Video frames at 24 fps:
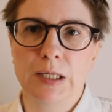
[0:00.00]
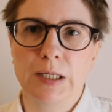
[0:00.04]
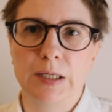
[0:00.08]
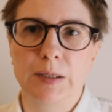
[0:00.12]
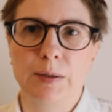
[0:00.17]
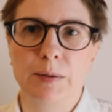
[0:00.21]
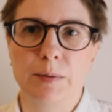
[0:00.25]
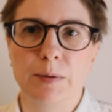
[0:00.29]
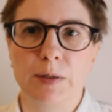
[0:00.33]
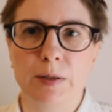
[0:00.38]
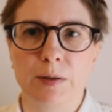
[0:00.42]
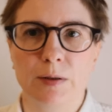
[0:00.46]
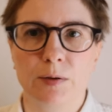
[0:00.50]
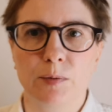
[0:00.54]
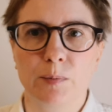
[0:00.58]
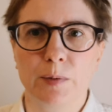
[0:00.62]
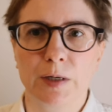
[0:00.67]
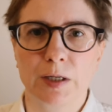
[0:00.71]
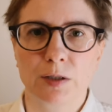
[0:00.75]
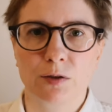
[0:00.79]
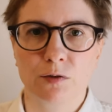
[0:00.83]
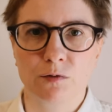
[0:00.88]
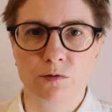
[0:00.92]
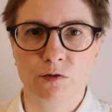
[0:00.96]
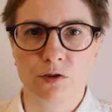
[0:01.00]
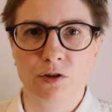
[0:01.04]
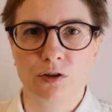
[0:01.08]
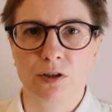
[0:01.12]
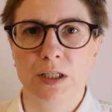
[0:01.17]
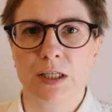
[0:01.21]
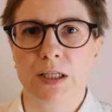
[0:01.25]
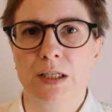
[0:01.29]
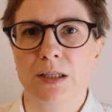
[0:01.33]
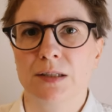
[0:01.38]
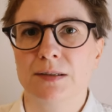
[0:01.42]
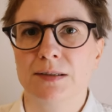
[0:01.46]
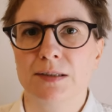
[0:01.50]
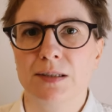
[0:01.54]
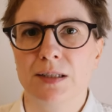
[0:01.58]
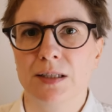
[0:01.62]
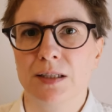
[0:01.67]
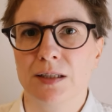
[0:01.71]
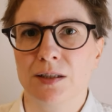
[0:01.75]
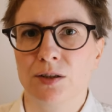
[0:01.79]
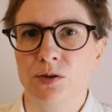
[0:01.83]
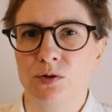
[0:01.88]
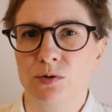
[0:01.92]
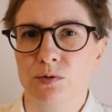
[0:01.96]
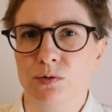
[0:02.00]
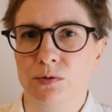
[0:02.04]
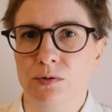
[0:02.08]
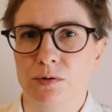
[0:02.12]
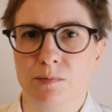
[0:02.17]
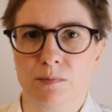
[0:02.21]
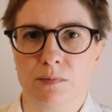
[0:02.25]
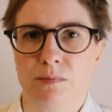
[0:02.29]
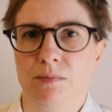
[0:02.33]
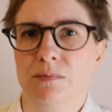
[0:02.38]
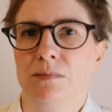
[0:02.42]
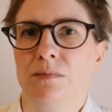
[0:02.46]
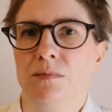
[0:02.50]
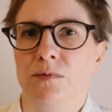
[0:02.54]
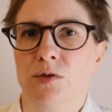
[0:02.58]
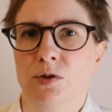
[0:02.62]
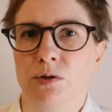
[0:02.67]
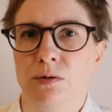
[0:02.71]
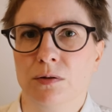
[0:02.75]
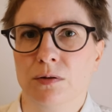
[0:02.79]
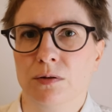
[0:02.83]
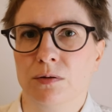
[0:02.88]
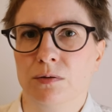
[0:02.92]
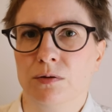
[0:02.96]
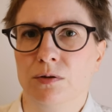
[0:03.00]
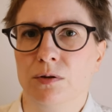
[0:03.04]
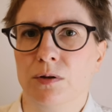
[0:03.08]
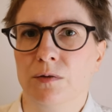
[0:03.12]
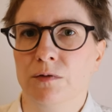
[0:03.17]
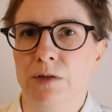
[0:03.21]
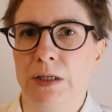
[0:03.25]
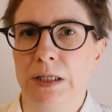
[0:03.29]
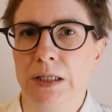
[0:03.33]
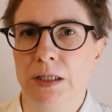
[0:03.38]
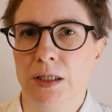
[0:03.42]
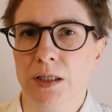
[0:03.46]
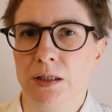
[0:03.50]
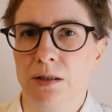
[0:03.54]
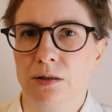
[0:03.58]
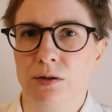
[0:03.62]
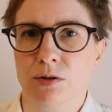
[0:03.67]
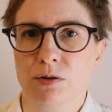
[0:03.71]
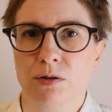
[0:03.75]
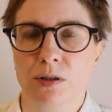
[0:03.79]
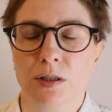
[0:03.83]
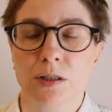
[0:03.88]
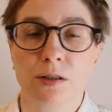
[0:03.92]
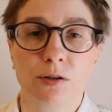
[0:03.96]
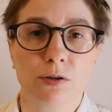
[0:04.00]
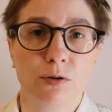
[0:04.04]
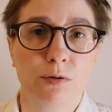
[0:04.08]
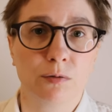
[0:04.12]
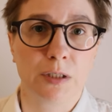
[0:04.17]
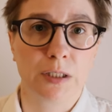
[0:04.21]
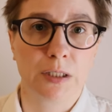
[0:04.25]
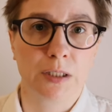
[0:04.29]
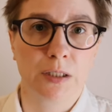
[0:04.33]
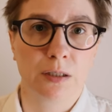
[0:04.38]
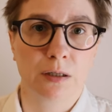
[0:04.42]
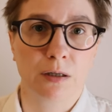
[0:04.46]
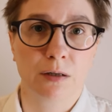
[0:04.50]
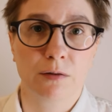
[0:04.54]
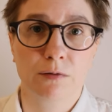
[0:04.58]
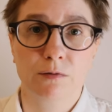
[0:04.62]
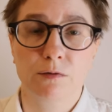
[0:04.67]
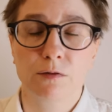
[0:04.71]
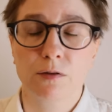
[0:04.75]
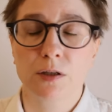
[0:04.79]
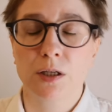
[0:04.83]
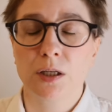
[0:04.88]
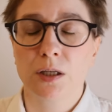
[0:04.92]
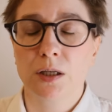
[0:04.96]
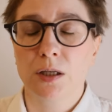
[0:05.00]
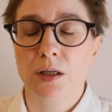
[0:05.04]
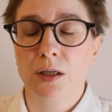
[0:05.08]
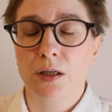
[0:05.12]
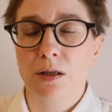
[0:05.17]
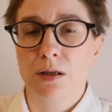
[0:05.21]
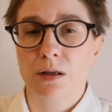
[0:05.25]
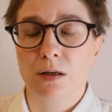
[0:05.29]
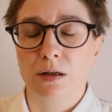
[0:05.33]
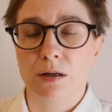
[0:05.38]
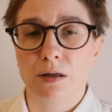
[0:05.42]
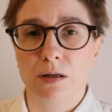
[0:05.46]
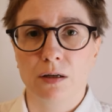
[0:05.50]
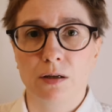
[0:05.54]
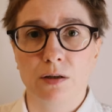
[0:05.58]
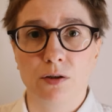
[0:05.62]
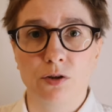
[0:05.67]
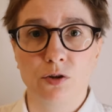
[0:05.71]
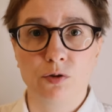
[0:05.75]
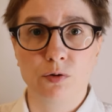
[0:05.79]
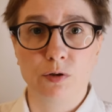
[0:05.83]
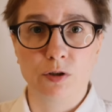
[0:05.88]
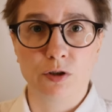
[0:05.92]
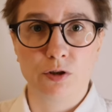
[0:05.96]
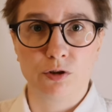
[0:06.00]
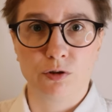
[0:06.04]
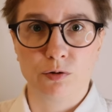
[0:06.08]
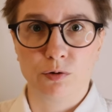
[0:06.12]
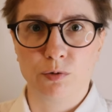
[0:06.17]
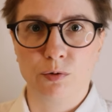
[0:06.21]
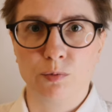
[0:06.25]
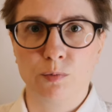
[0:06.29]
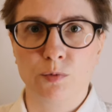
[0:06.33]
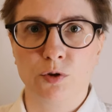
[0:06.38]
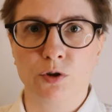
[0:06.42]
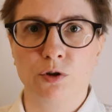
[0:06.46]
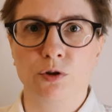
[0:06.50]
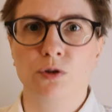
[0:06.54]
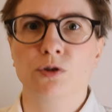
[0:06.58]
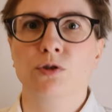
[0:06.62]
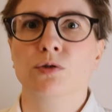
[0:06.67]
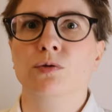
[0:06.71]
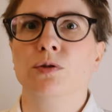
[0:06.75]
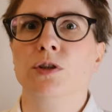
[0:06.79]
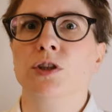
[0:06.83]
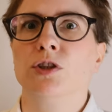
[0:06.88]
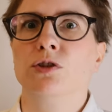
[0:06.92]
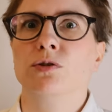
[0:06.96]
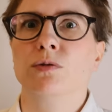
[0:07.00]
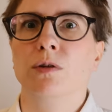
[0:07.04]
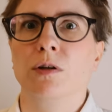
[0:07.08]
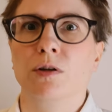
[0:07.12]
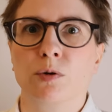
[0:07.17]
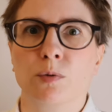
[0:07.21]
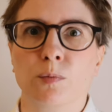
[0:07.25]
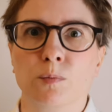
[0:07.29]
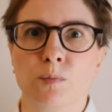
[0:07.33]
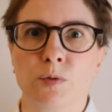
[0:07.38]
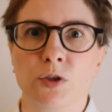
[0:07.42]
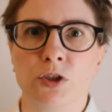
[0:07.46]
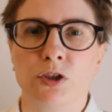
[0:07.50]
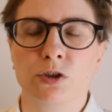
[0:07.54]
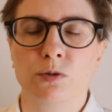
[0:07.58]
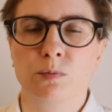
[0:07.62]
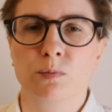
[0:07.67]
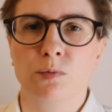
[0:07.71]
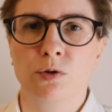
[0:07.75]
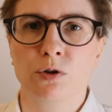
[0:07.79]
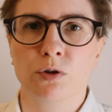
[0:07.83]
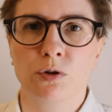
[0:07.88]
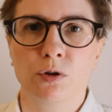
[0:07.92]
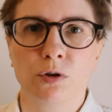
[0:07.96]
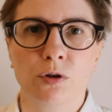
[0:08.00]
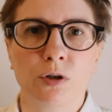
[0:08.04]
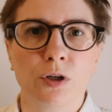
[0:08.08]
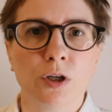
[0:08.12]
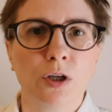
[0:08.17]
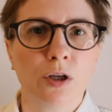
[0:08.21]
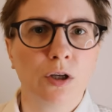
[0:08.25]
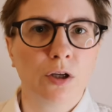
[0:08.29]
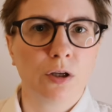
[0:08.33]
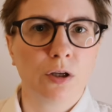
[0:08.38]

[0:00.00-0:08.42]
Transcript: in the back of your head is telling you, you know, you're failing, you're not doing enough, you need to do more, you need to accomplish more,